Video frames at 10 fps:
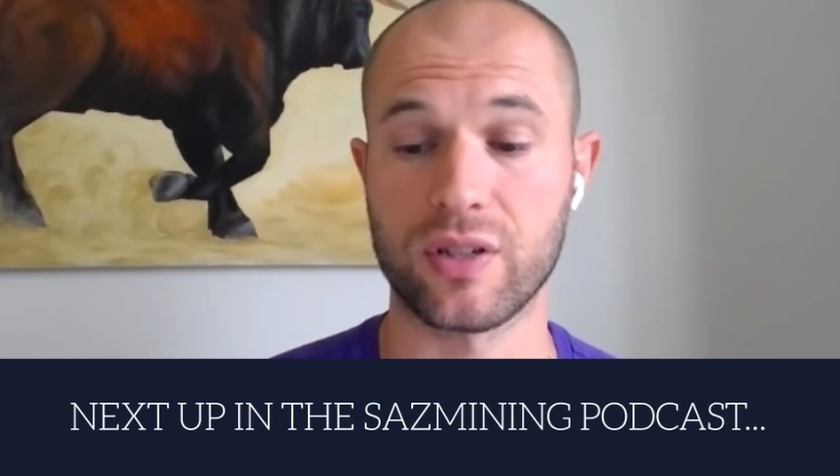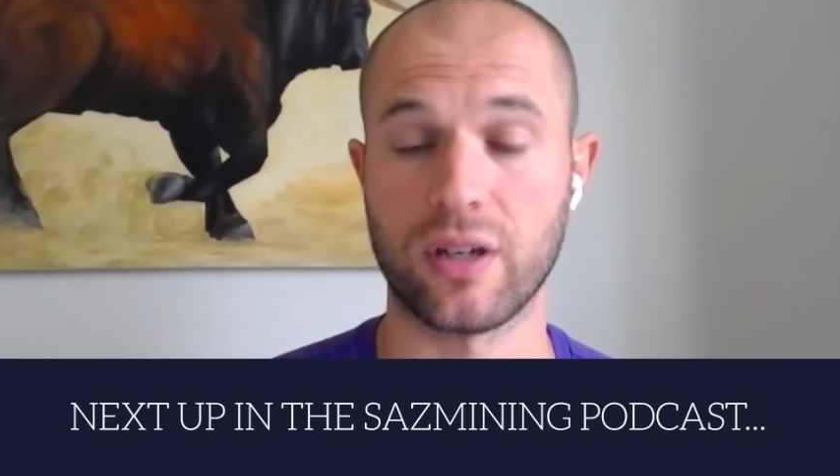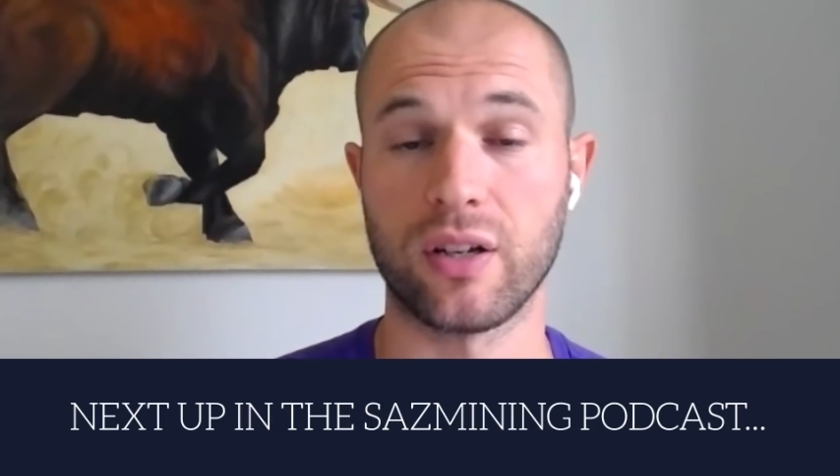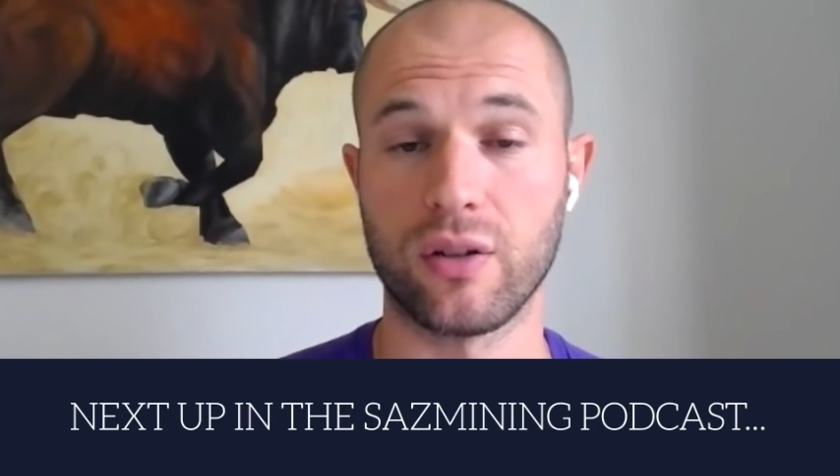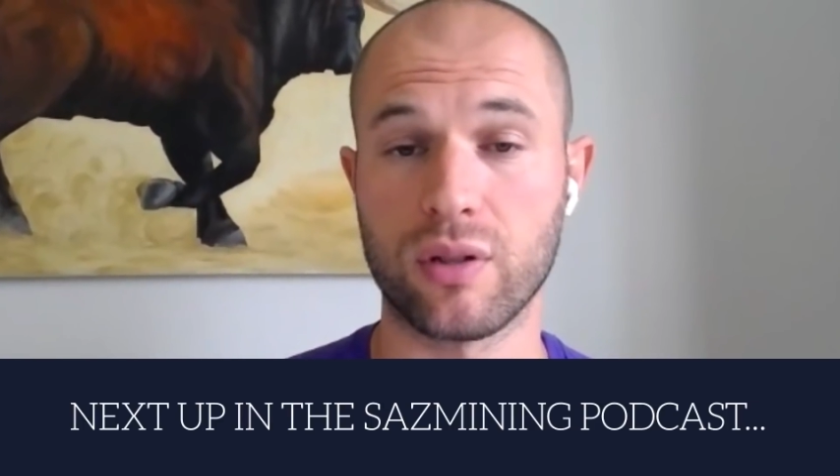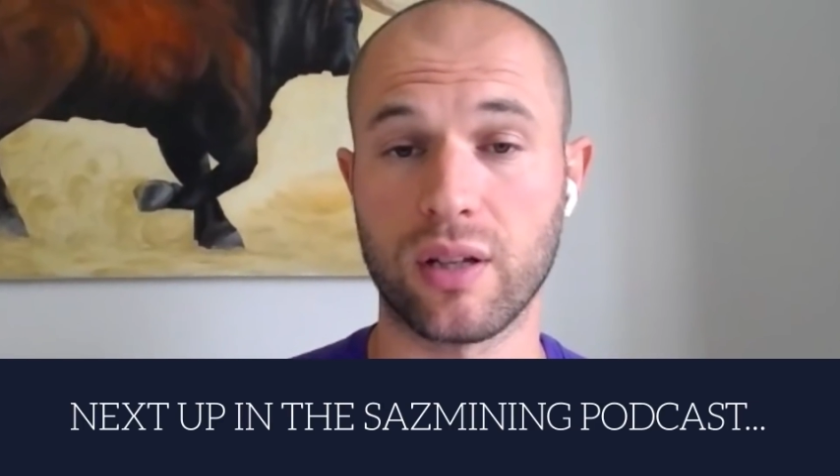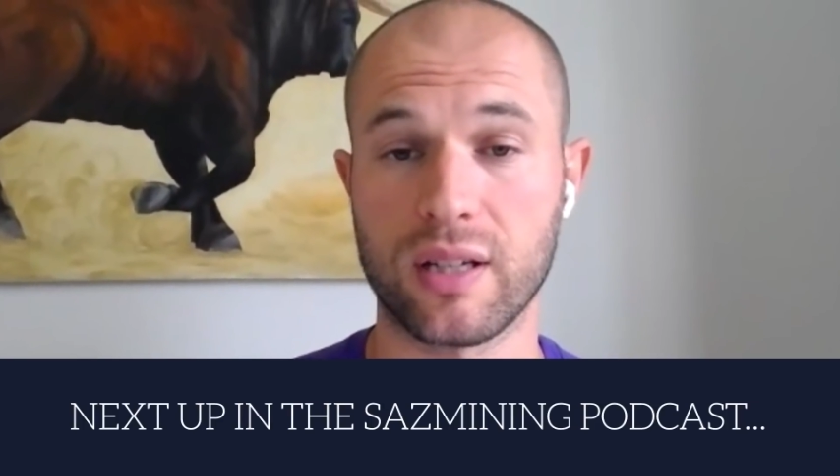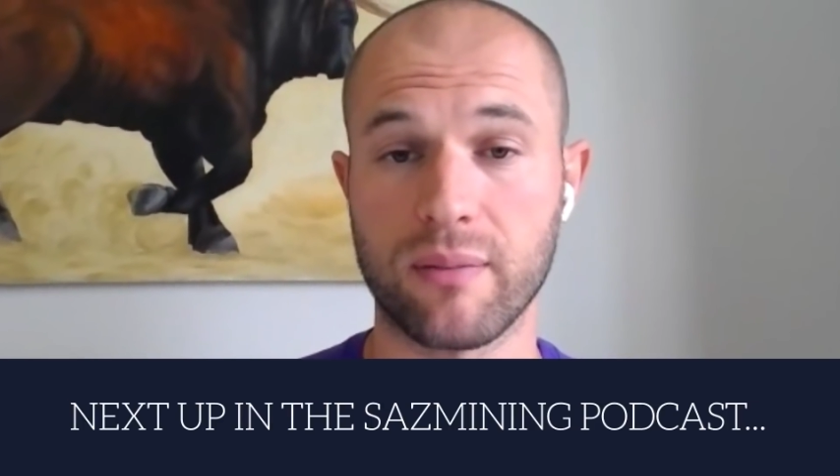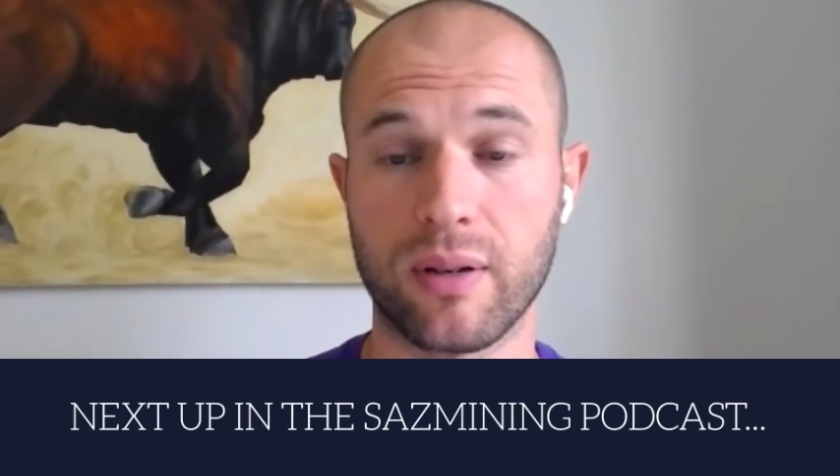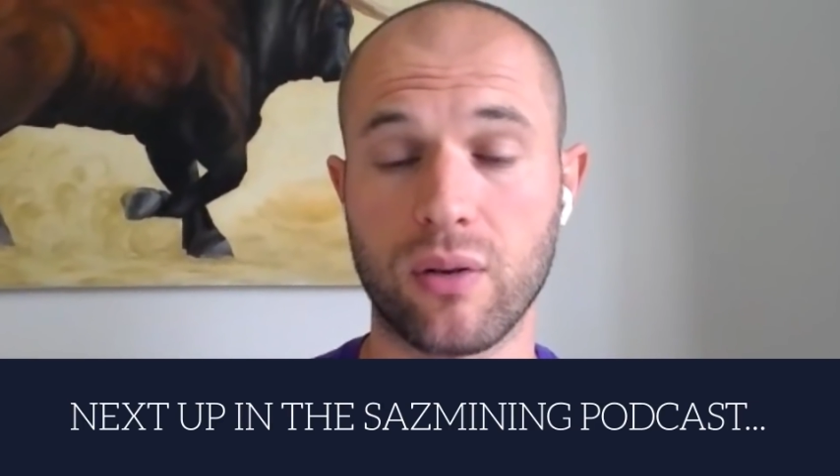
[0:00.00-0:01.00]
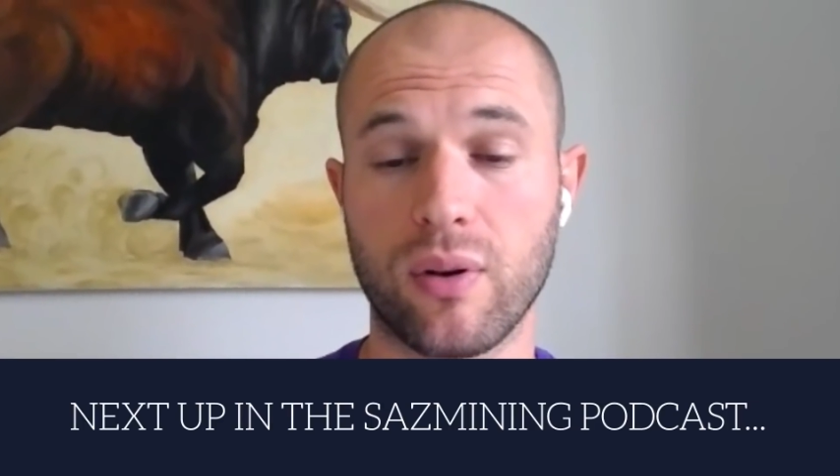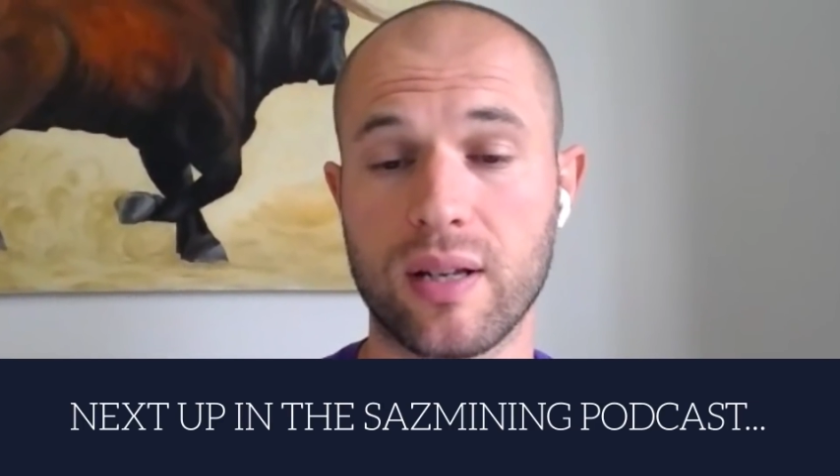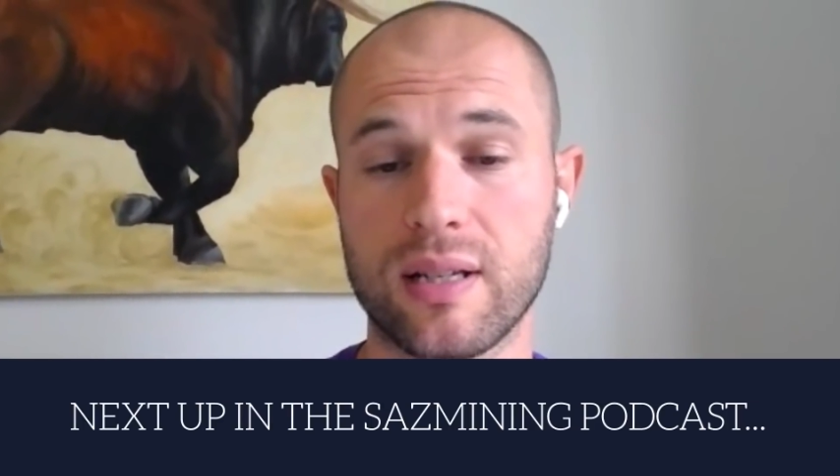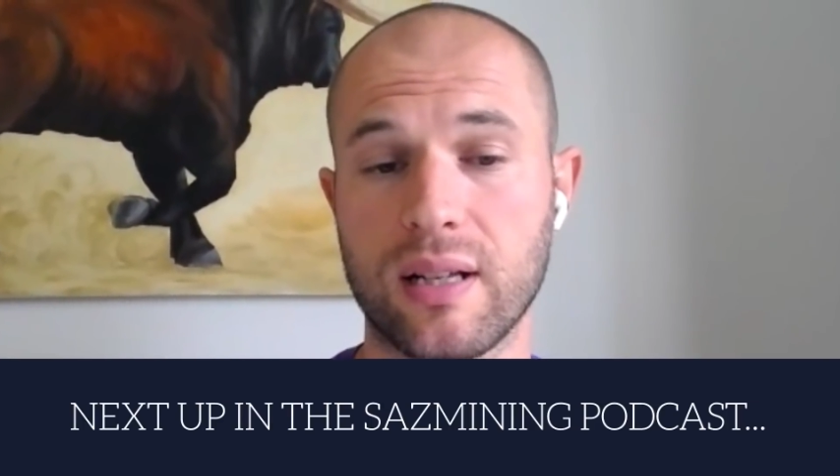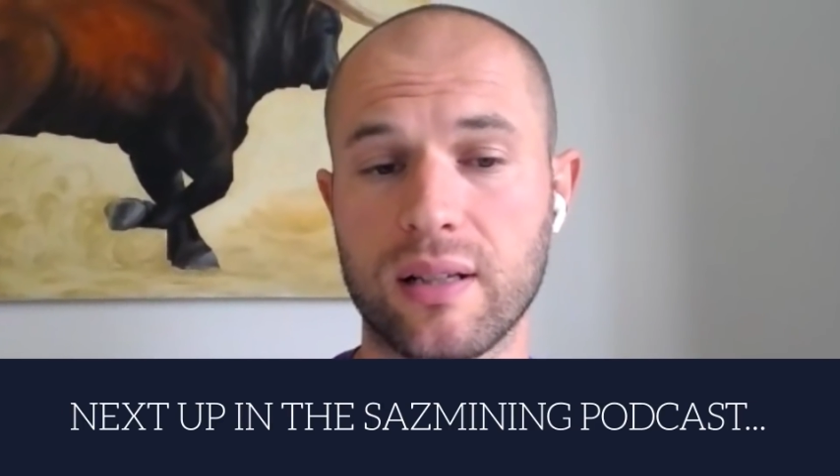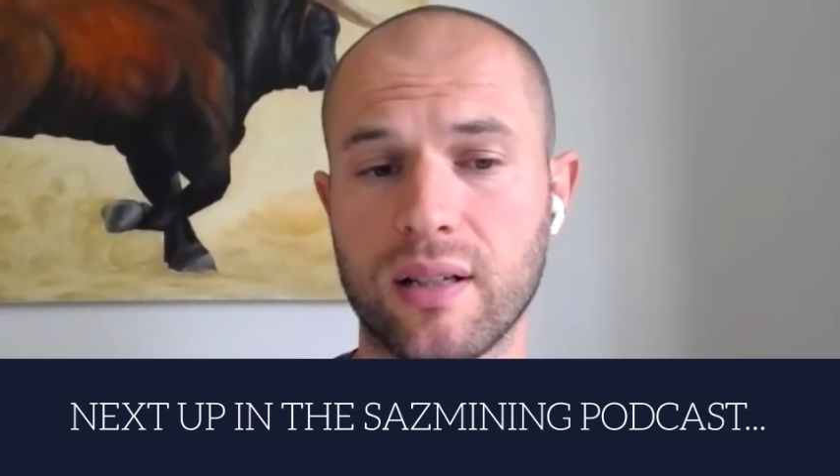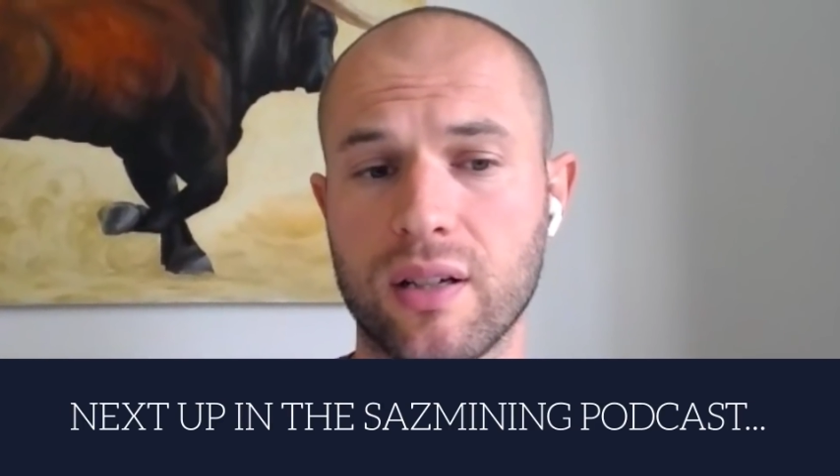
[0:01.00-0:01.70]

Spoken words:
started utilizing Bitcoin as legal